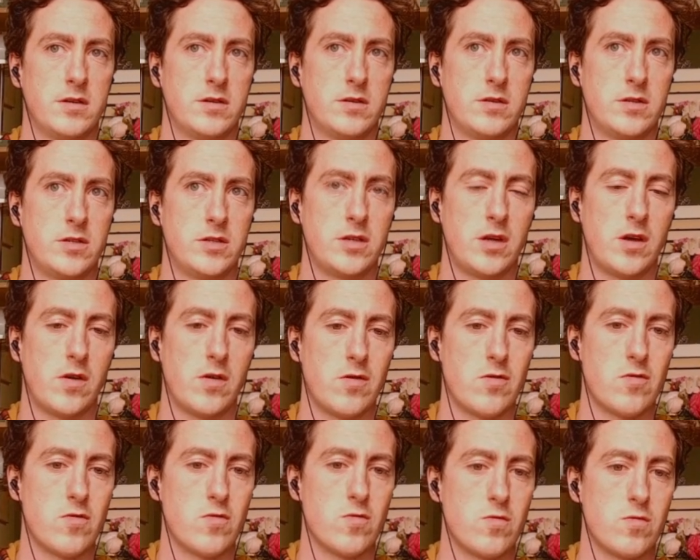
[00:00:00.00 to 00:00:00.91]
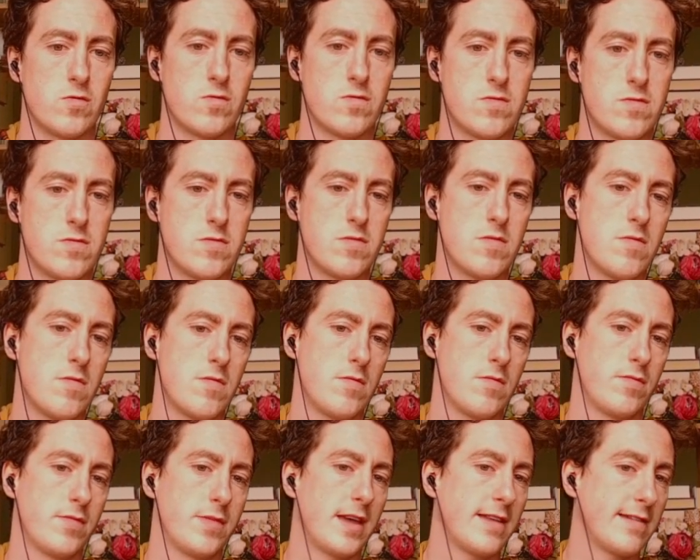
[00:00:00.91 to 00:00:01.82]
So
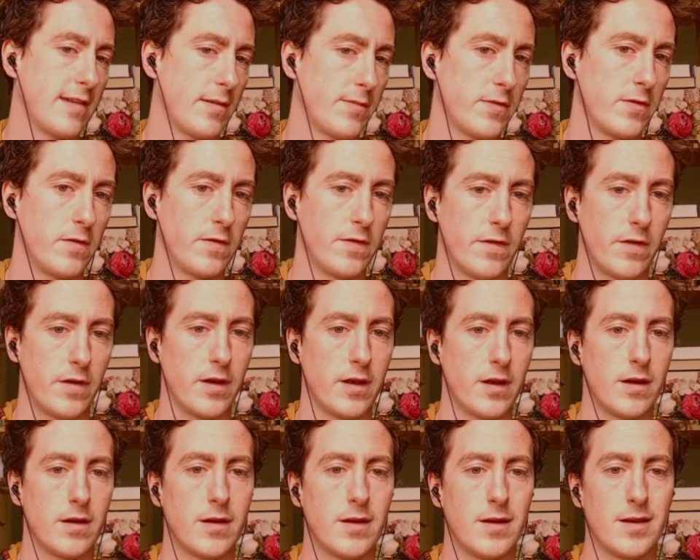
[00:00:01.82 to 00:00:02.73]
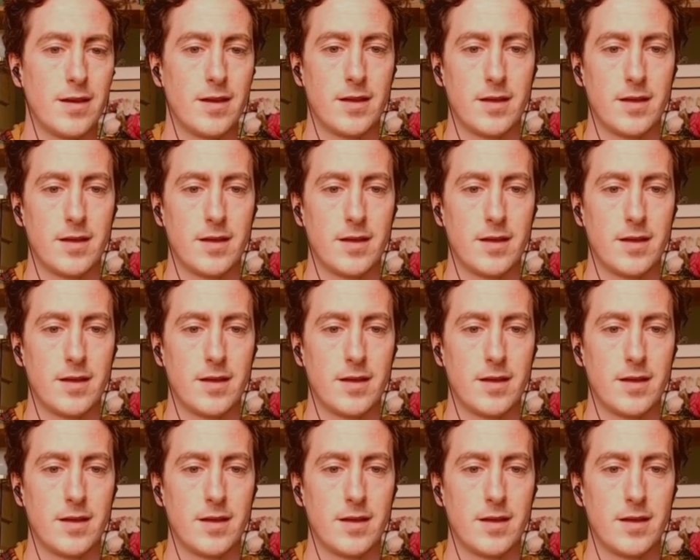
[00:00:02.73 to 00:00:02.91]
that's absolutely fine.